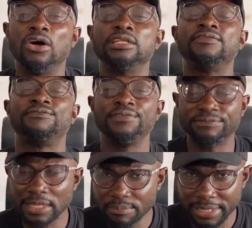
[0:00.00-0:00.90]
on the
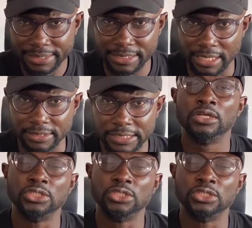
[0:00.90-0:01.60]
15-minute chart